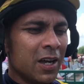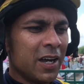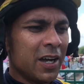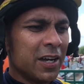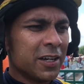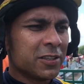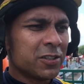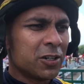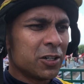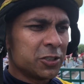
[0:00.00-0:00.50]

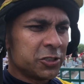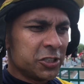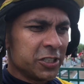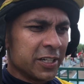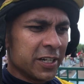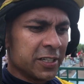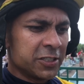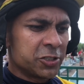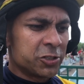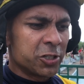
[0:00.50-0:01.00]
I thought she
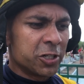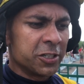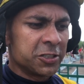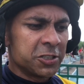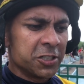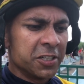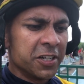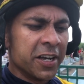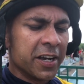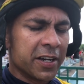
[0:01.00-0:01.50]
got
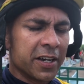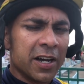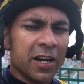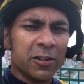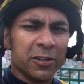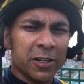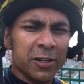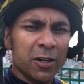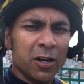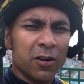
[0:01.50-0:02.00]
stretched her neck
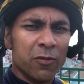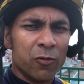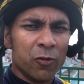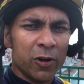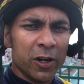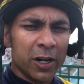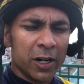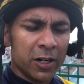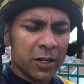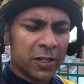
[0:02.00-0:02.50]
out enough
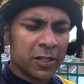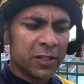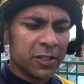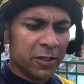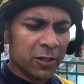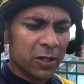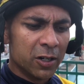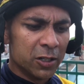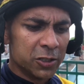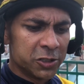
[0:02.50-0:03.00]
where,
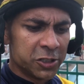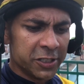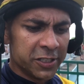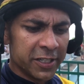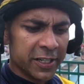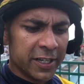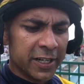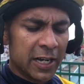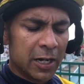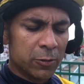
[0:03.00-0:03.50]
you know, she
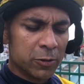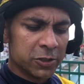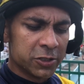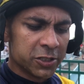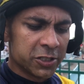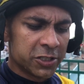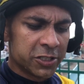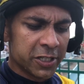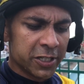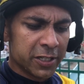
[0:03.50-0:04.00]
did. I was
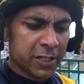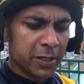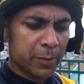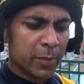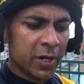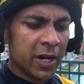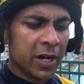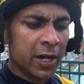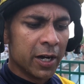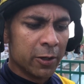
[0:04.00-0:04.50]
just sitting
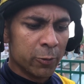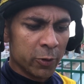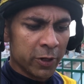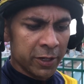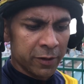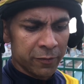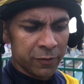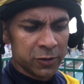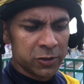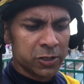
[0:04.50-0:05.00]
in behind
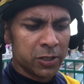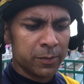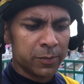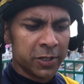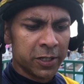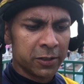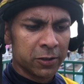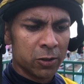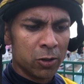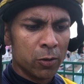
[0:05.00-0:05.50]
waiting for
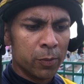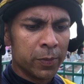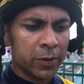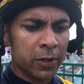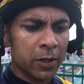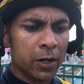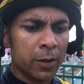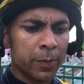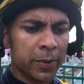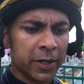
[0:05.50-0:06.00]
something to
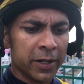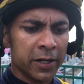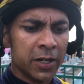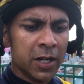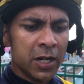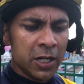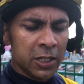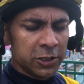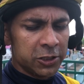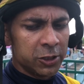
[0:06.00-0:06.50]
open up, and
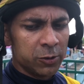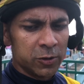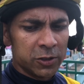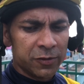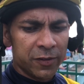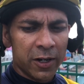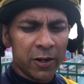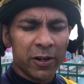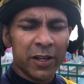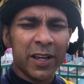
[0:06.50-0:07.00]
she
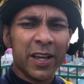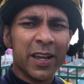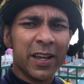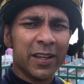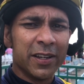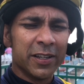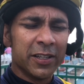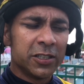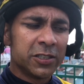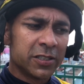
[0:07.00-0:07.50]
was very
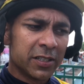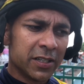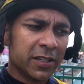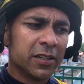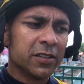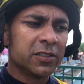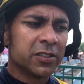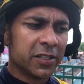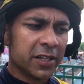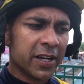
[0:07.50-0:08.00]
handy
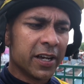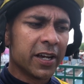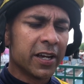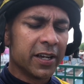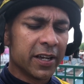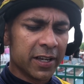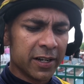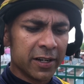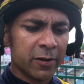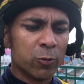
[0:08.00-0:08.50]

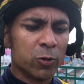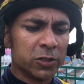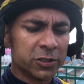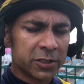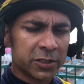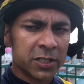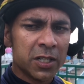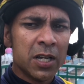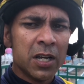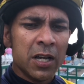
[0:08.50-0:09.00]
today and
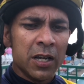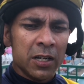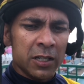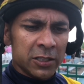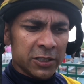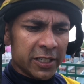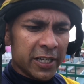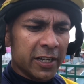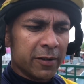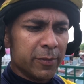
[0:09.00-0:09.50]

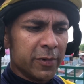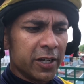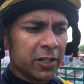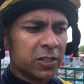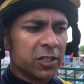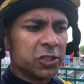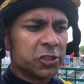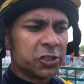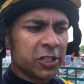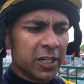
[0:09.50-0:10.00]
gave me
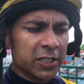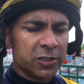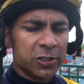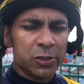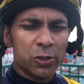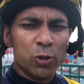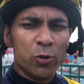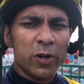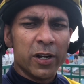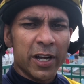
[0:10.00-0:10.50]
a good shot to
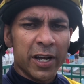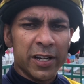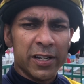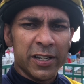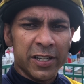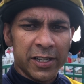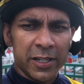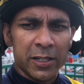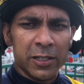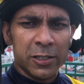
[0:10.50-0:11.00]
do what I
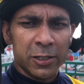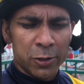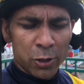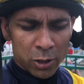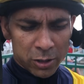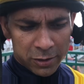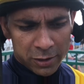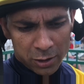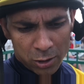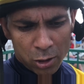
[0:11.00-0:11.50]
needed.
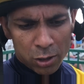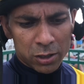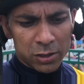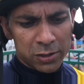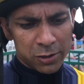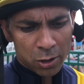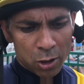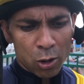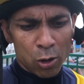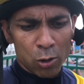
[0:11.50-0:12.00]

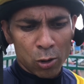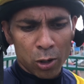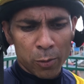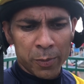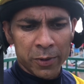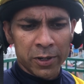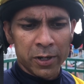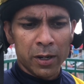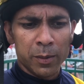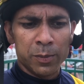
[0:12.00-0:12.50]
The hole
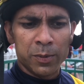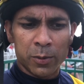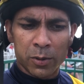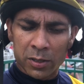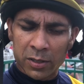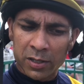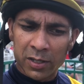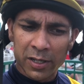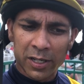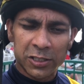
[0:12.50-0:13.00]
opened up,
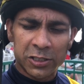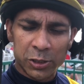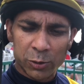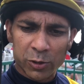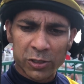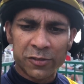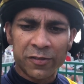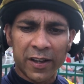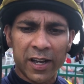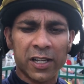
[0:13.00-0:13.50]
and she
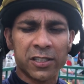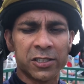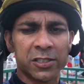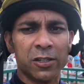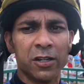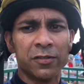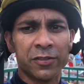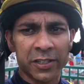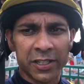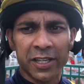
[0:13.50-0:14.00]
was fast
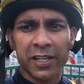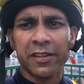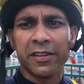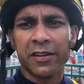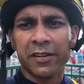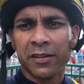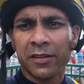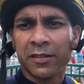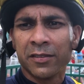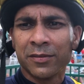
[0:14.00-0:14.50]
enough to get
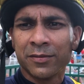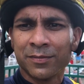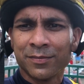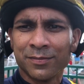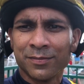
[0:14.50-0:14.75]
there.